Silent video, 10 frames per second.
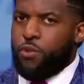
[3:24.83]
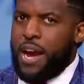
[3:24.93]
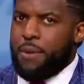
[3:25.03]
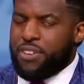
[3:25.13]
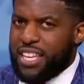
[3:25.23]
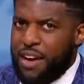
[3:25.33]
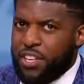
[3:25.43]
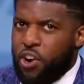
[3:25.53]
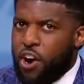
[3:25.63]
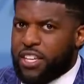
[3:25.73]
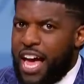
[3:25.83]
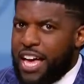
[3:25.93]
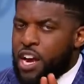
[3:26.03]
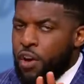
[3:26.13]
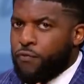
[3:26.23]
to the Rams, 11 yard
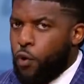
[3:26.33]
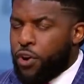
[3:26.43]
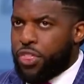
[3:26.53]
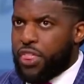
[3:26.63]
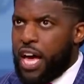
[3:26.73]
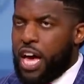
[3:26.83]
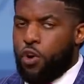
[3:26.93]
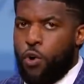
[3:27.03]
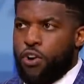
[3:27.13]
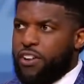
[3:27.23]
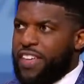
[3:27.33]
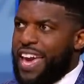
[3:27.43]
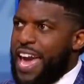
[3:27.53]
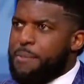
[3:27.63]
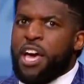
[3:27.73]
line, fourth uh, quarter in the
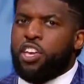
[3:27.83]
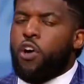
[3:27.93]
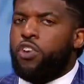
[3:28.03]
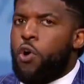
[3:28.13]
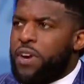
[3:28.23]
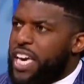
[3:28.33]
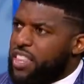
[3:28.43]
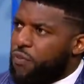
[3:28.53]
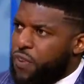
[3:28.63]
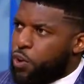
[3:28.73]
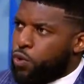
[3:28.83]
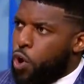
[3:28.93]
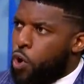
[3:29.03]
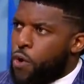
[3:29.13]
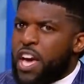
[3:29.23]
game. Y'all don't kick the field
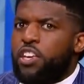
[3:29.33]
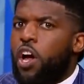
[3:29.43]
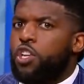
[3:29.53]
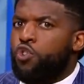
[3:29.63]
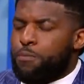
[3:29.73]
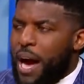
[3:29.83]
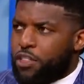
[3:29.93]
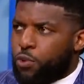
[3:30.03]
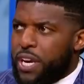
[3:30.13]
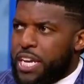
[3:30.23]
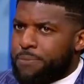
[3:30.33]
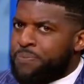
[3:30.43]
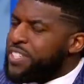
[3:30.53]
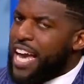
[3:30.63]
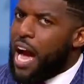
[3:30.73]
goal. Y'all lose by three.
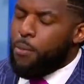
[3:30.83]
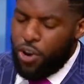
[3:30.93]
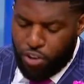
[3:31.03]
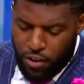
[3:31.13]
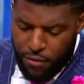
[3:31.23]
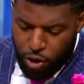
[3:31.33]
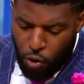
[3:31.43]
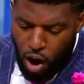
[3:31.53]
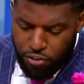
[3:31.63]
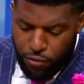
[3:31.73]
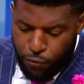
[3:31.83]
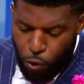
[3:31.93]
Cowboys don't ever cross the